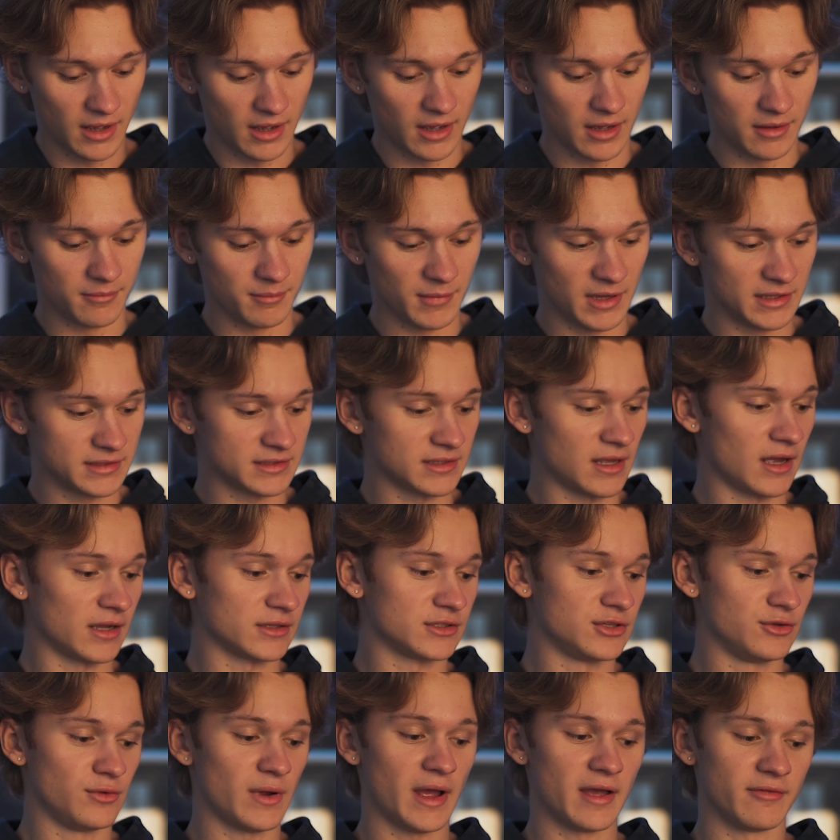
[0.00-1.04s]
It's
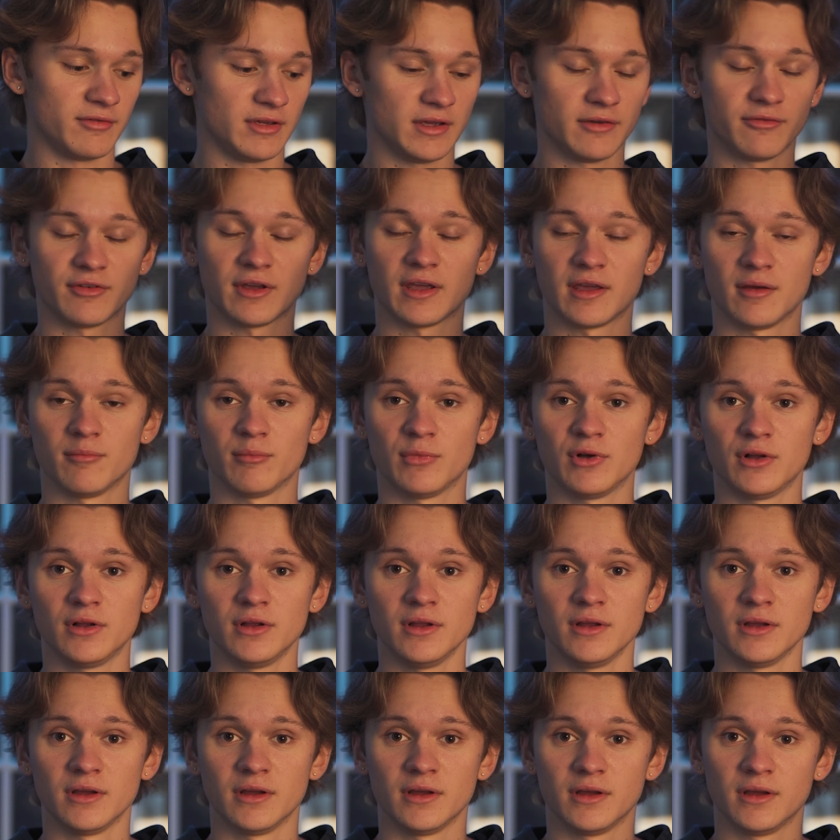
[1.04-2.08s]
not too heavy of a
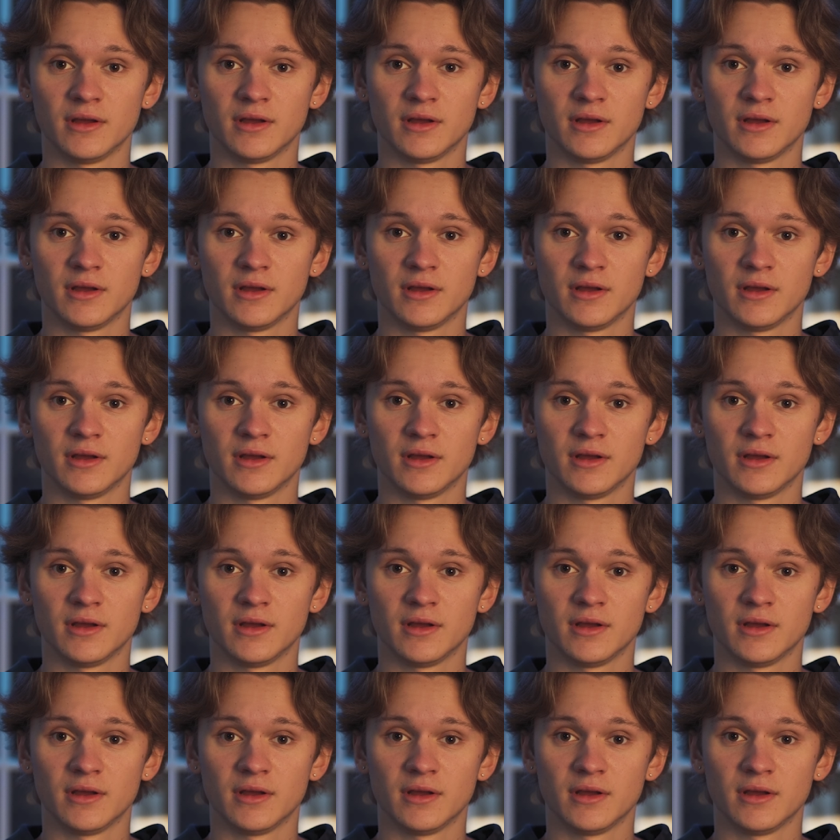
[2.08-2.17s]
gimbal,